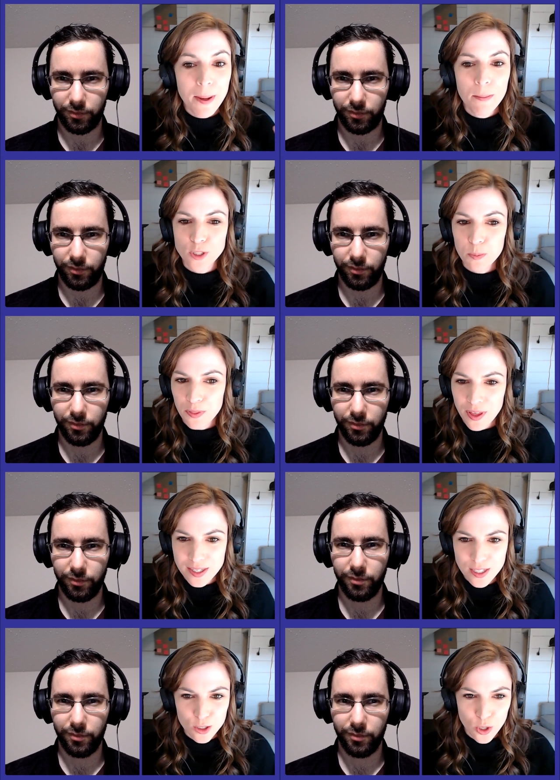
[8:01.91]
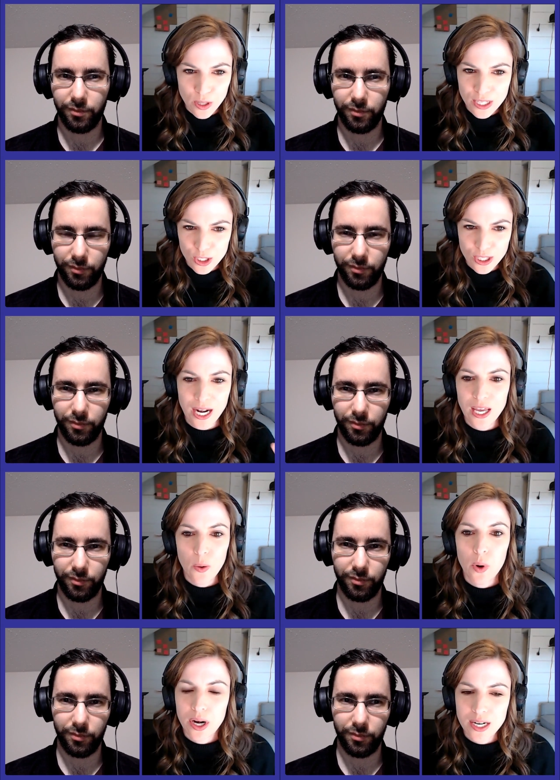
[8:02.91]
Speaker 1: be multiple things here, so let's just kind of hit
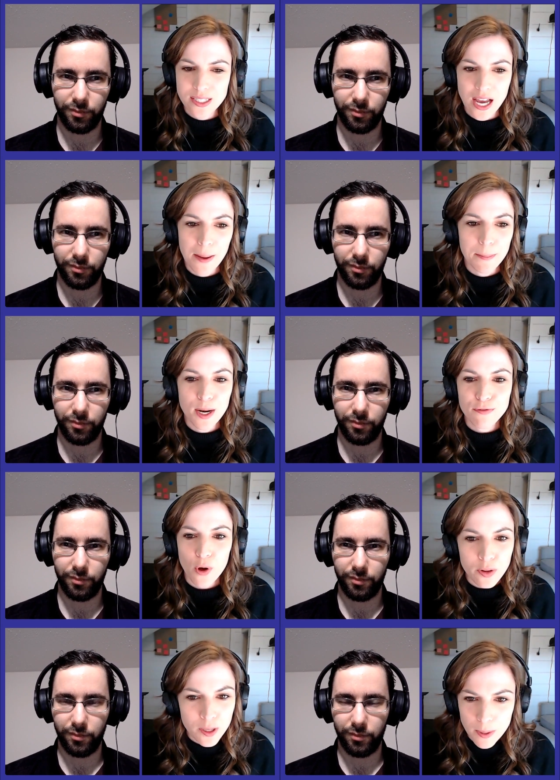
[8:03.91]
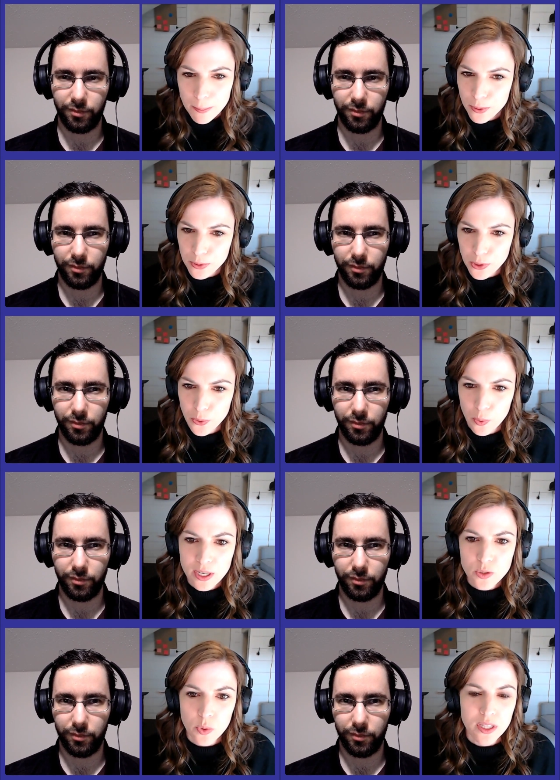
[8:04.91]
one at a time. But if only people knew, what
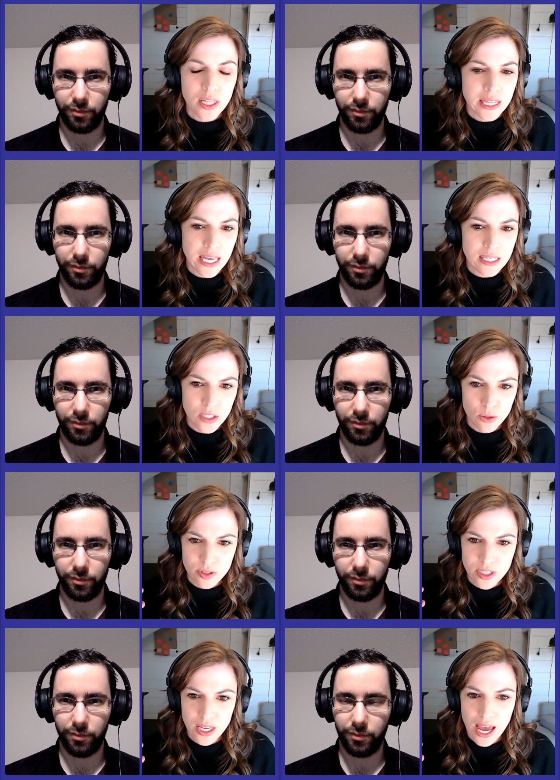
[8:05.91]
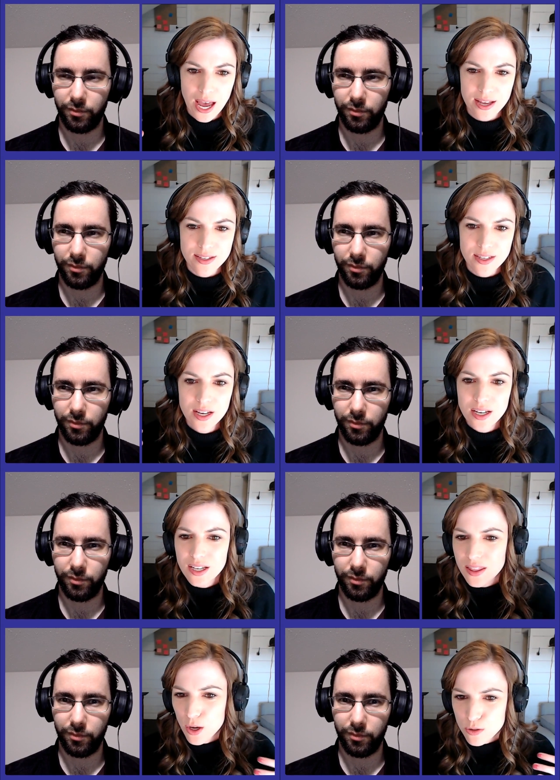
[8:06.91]
is one of the things that you see as
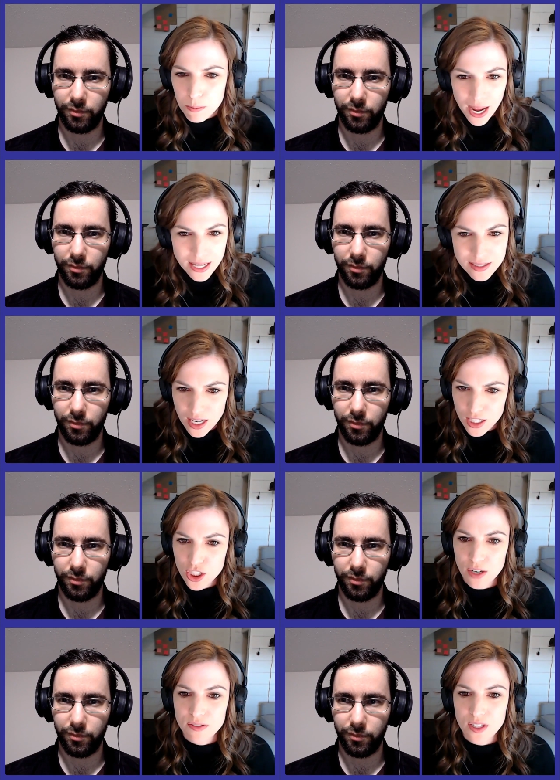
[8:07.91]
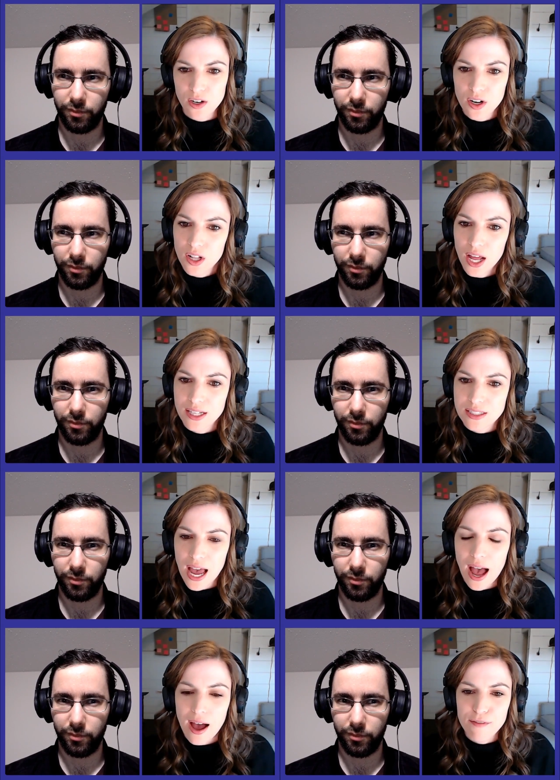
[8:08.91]
those mindset shifts that your clients
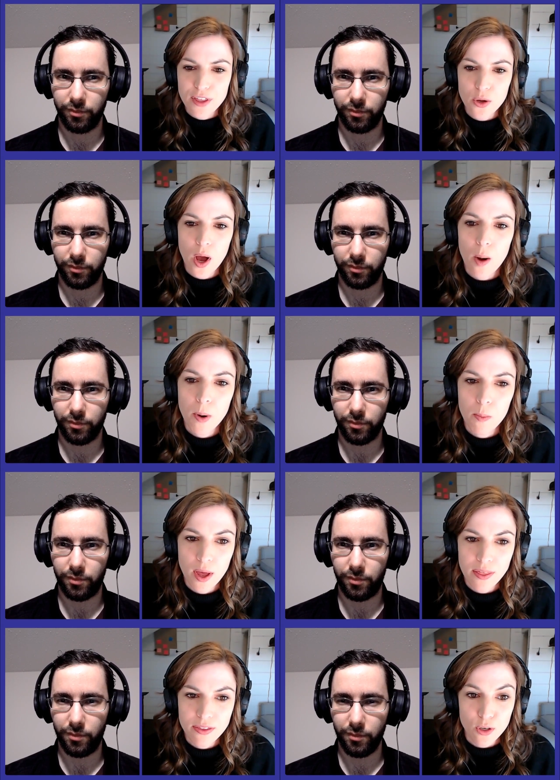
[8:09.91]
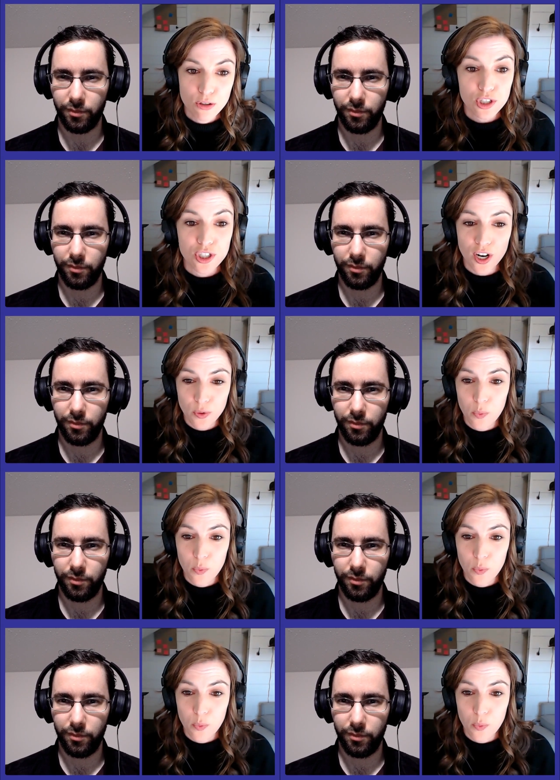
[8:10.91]
have that you help them with? So you just shared